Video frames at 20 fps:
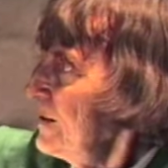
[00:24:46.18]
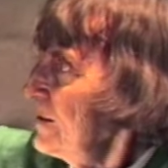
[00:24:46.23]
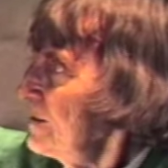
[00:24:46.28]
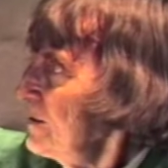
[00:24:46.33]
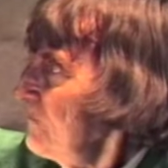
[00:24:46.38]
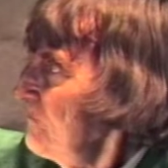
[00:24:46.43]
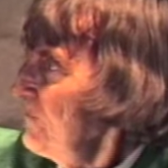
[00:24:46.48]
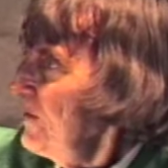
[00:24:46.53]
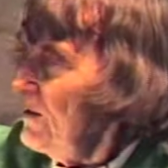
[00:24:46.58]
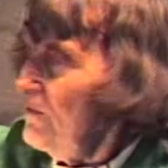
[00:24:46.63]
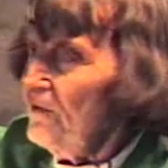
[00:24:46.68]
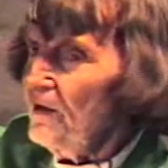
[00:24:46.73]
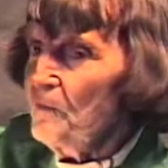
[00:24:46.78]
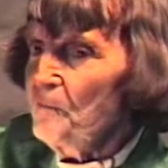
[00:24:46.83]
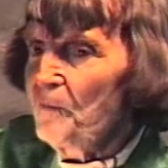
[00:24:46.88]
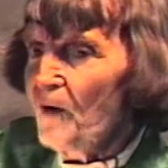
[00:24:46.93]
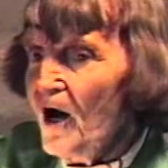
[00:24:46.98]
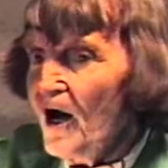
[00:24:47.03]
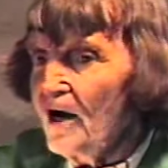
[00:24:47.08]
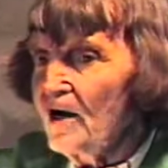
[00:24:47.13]
then the very
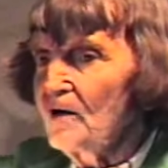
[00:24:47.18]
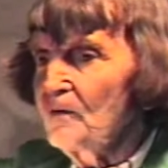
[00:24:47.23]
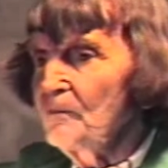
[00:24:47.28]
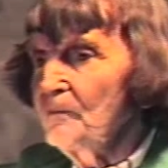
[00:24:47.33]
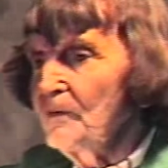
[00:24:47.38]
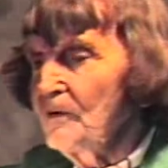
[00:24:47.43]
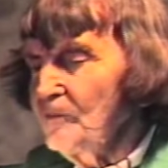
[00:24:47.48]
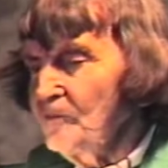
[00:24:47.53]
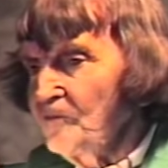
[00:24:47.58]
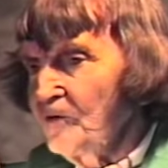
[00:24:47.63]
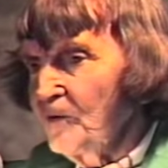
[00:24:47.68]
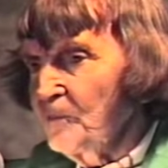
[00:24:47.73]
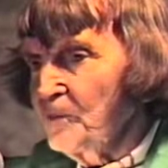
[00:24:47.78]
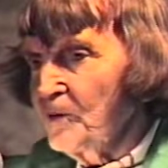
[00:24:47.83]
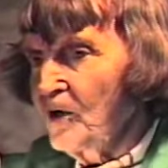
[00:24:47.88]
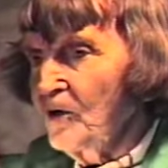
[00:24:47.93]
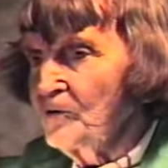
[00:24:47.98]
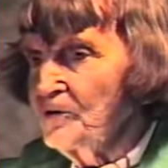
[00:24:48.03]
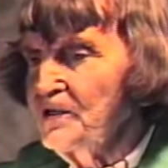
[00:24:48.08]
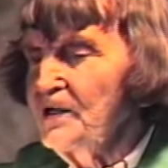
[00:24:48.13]
bottom for
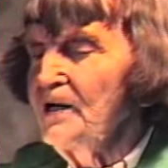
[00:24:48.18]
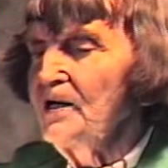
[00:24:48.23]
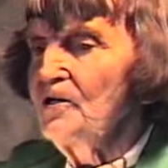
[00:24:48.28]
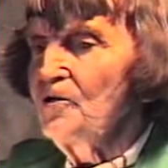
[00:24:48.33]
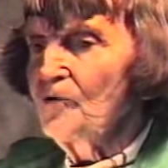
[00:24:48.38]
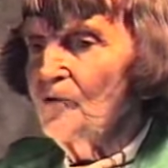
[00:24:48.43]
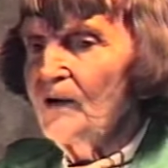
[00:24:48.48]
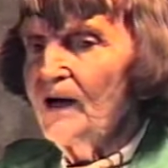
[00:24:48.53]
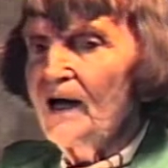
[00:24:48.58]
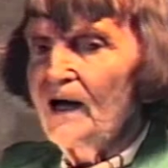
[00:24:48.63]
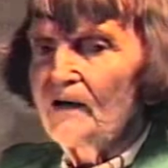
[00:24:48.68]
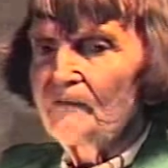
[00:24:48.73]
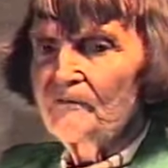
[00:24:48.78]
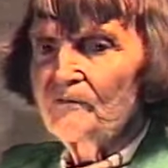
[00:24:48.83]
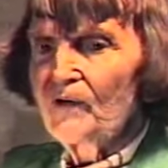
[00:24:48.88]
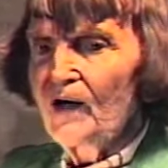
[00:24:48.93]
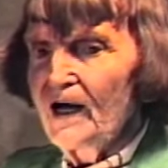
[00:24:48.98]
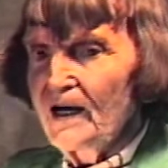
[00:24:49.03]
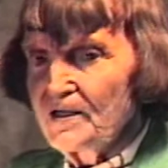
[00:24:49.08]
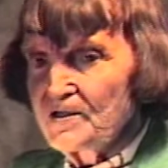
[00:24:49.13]
protein, you have
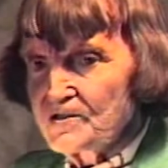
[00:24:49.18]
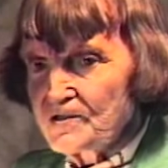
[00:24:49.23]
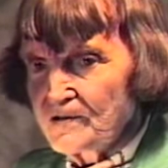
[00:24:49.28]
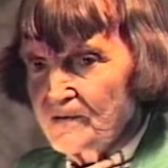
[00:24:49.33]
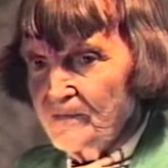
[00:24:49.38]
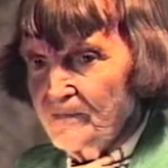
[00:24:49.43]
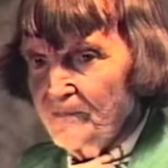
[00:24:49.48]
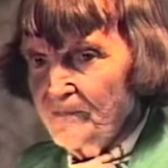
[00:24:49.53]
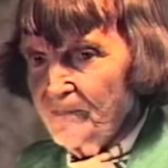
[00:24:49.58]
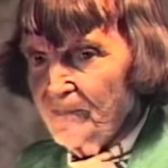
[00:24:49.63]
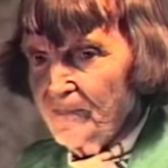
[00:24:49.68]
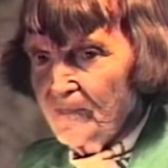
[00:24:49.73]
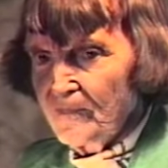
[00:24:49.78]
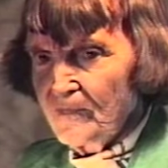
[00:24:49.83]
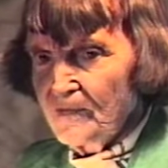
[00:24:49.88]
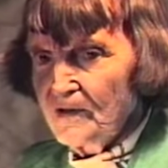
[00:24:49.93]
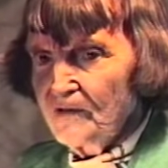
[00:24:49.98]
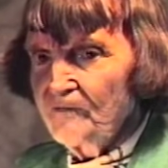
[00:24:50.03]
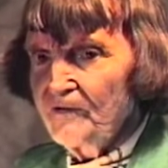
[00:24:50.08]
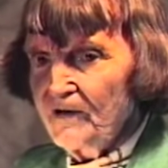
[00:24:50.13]
rice,
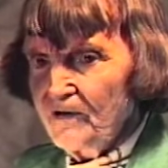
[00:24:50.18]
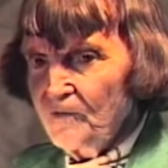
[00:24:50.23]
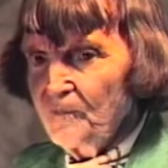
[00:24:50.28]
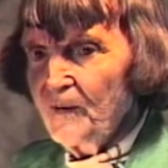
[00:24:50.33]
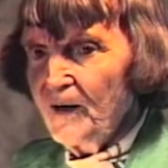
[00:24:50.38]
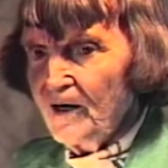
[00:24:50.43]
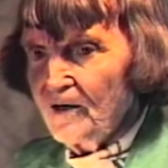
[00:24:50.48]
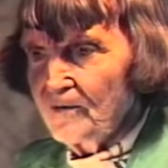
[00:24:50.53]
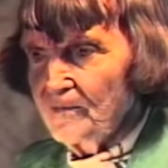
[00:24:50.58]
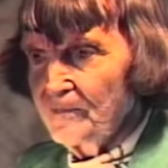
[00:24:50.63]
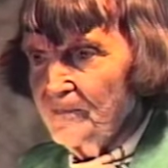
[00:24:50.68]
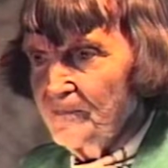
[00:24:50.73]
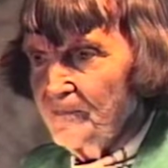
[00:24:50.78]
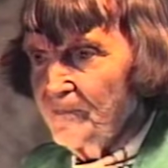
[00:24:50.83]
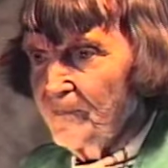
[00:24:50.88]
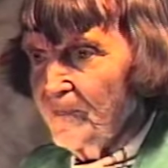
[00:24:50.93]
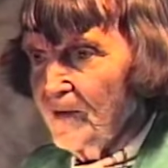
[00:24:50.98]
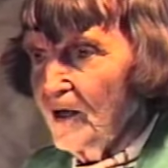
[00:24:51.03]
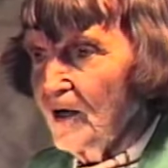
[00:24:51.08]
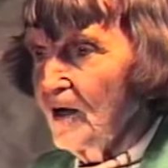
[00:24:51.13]
the very bottom,
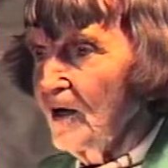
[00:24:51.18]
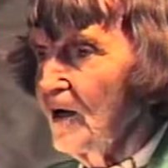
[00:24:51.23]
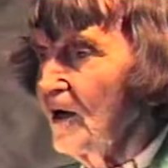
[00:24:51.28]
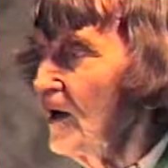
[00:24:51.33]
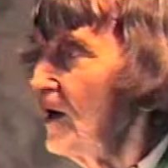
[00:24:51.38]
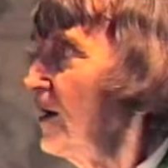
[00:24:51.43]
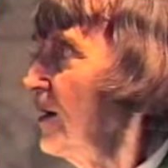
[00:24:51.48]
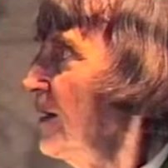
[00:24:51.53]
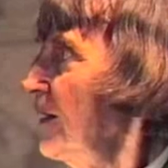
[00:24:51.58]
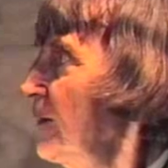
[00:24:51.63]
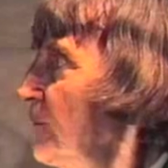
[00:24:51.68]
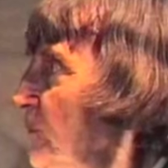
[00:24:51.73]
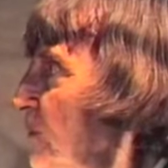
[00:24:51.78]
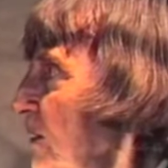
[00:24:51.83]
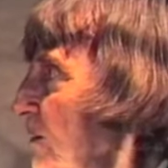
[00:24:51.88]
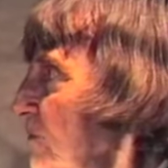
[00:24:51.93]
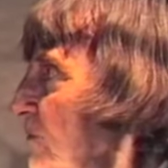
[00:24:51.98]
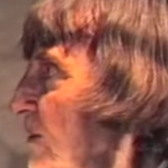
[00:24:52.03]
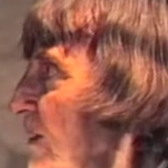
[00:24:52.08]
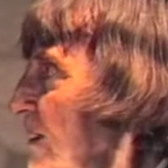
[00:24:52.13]

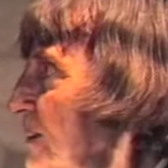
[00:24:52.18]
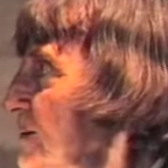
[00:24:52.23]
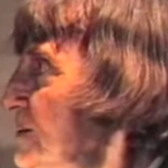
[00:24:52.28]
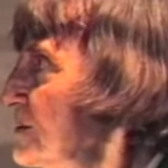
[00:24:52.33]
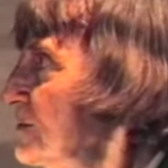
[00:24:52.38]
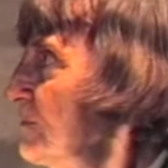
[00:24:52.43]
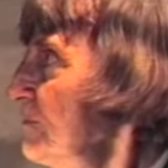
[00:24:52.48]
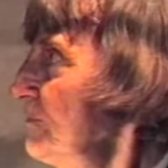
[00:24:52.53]
brown rice.